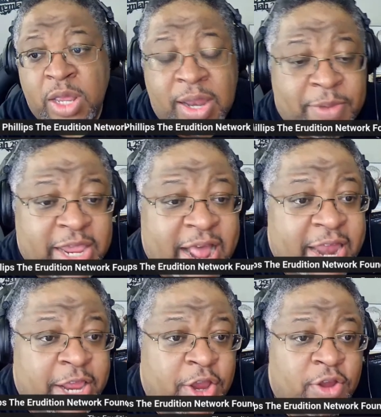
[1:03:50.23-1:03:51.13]
Let me get
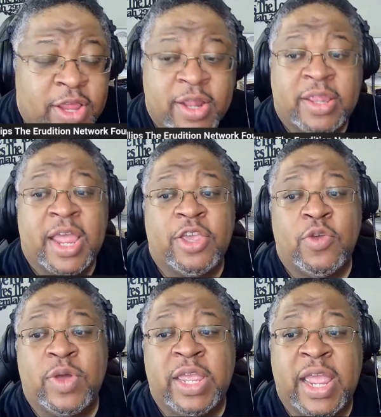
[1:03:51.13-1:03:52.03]
out of here. Thank
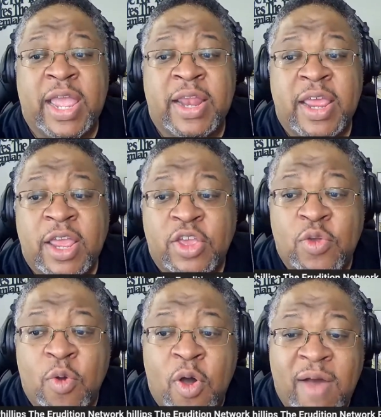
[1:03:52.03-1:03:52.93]
you again.
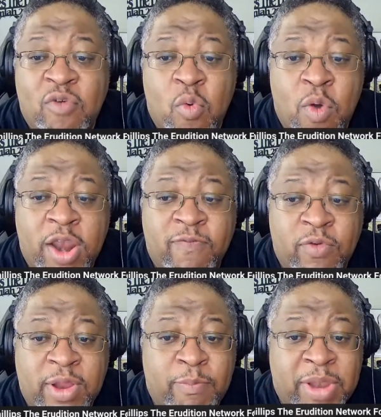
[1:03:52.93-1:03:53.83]
You all have a
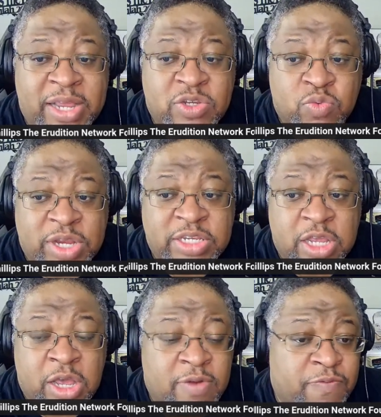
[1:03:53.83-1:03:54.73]
wonderful and blessed rest
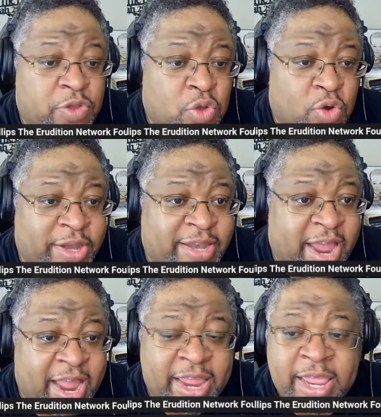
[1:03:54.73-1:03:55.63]
of your
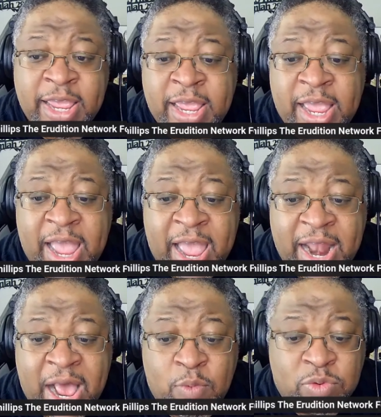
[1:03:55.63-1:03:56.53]
day.
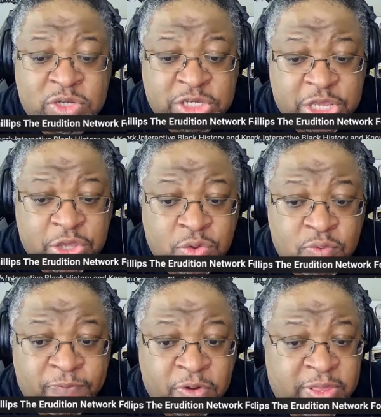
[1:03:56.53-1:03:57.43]
And I will see
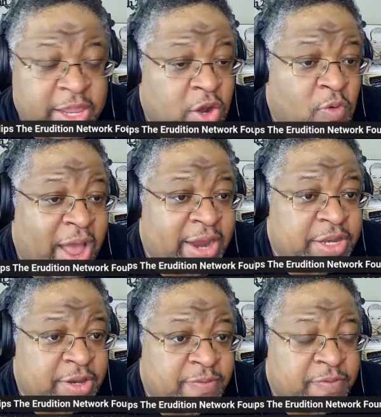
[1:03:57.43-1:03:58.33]
you for the
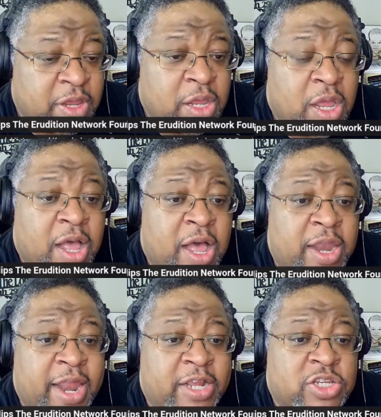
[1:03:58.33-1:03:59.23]
interactive
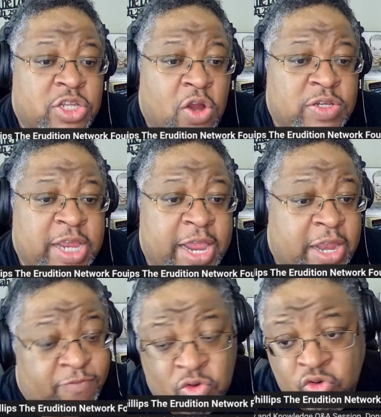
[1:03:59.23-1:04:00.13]
uh, next Thursday.
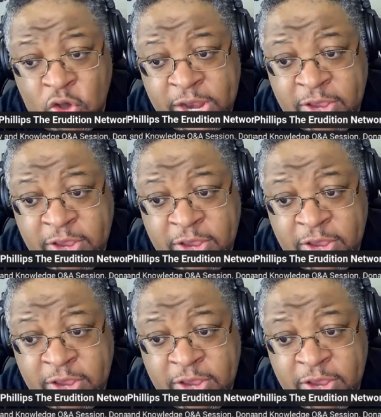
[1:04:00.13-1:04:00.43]
And if you join